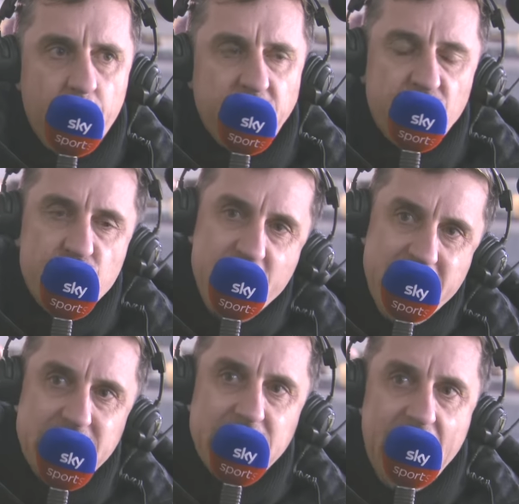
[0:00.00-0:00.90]
But I'd
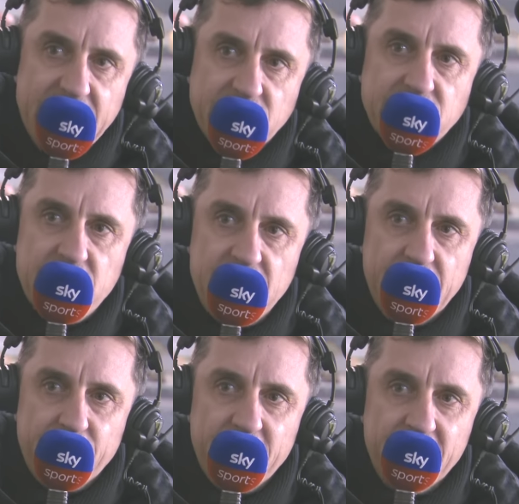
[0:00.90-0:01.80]
really like to see
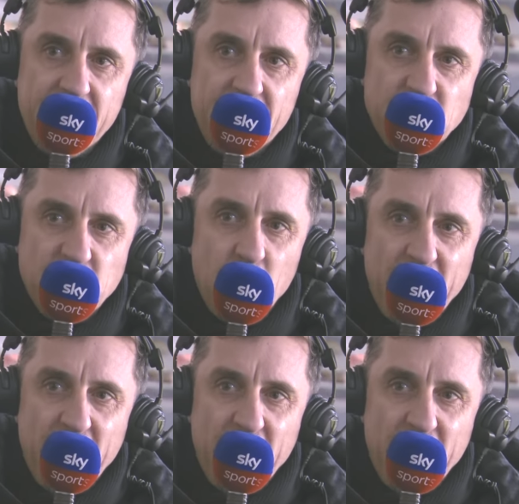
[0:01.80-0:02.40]
him show